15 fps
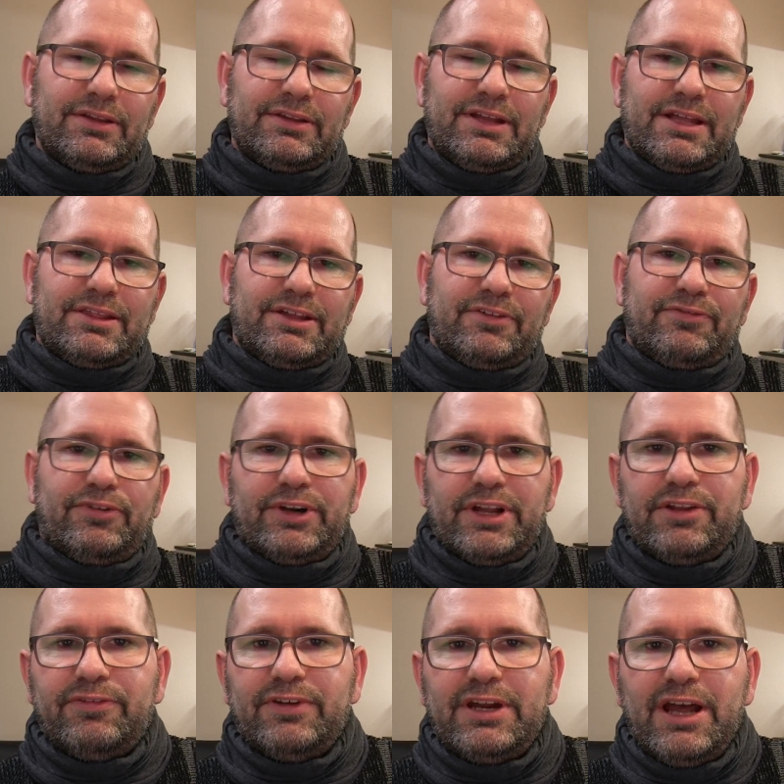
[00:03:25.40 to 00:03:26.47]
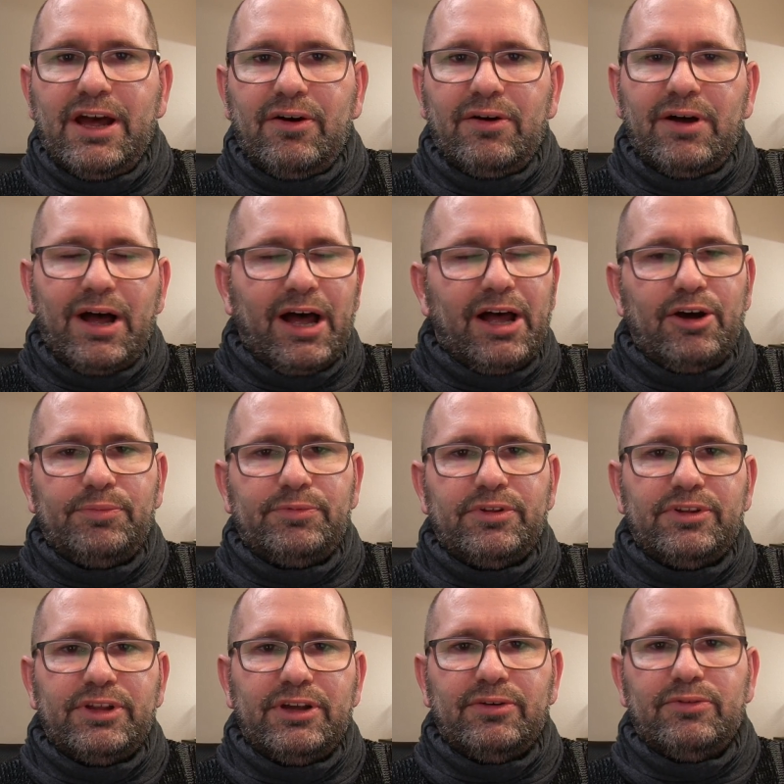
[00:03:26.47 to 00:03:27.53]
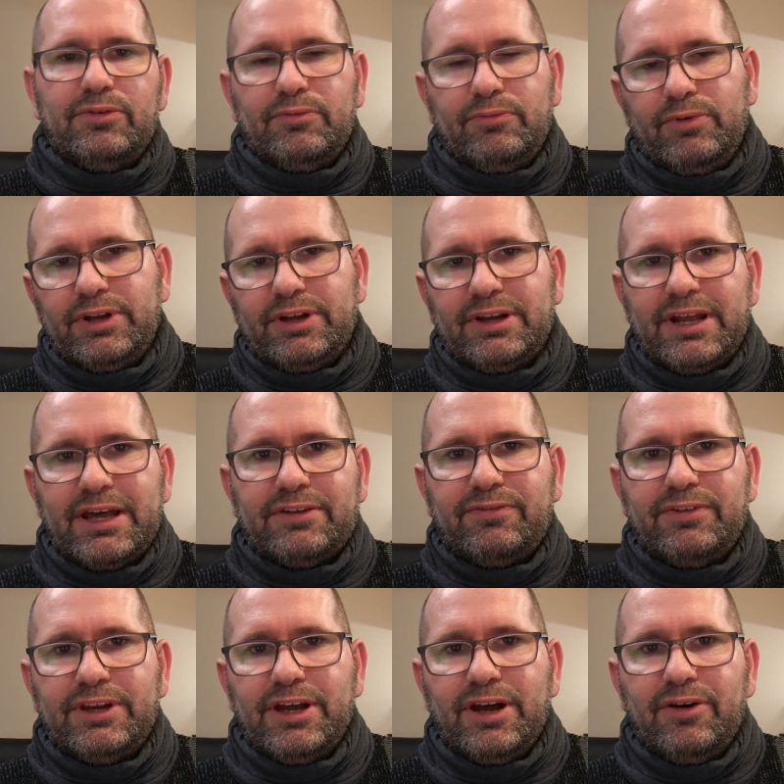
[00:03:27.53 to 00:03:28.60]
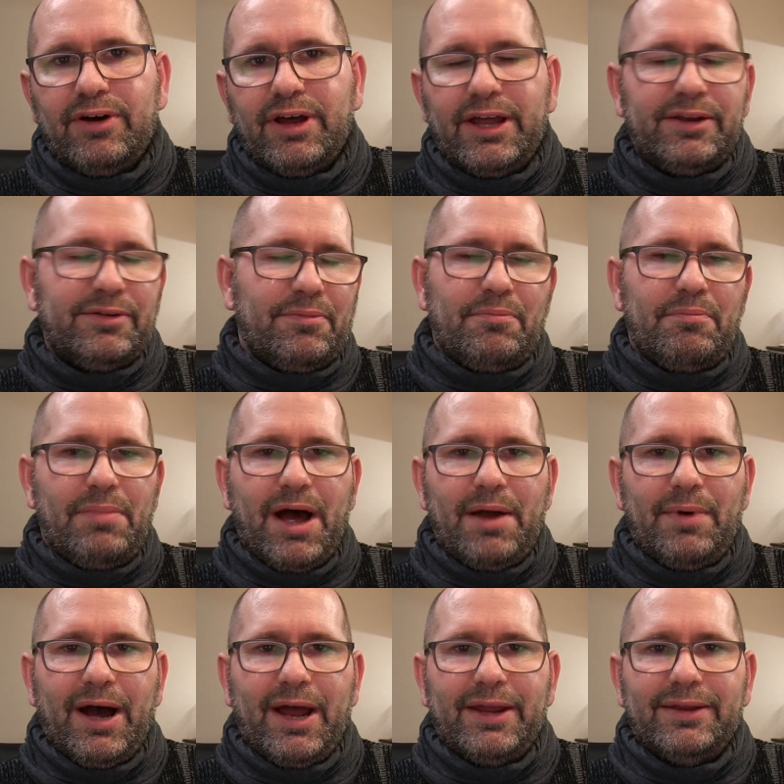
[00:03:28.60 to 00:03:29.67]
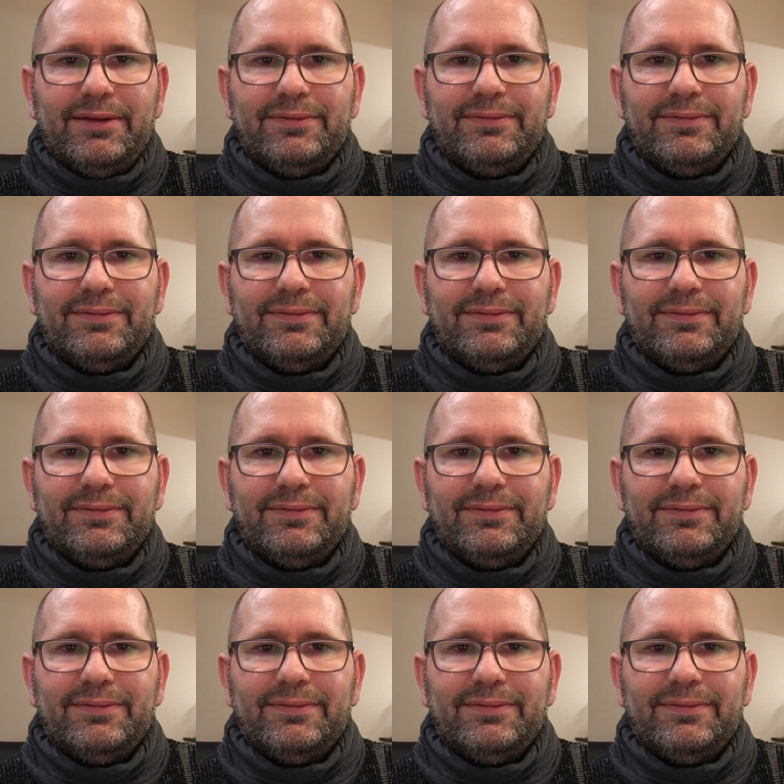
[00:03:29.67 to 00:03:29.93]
That's it for this video. I hope to see you with the next video and bye bye.